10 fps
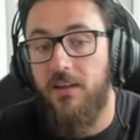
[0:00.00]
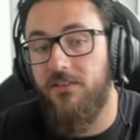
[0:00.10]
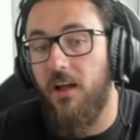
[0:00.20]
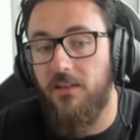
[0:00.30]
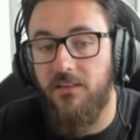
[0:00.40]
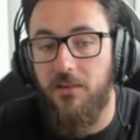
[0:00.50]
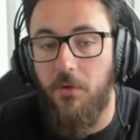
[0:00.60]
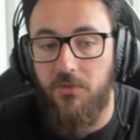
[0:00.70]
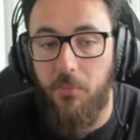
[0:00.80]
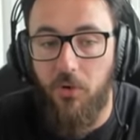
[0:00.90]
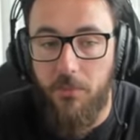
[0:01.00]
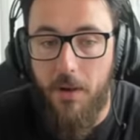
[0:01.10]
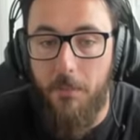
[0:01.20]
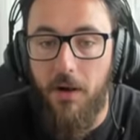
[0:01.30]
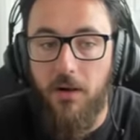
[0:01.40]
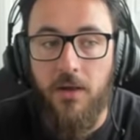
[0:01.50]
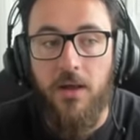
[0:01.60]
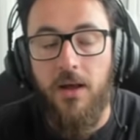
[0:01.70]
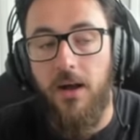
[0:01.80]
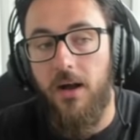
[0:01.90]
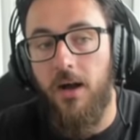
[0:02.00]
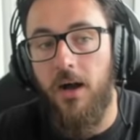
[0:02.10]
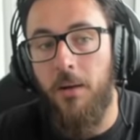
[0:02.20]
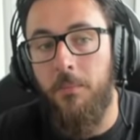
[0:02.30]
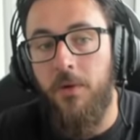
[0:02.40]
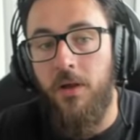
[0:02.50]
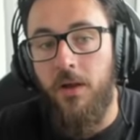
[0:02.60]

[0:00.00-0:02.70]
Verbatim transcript: Sylas is the most important member. Um,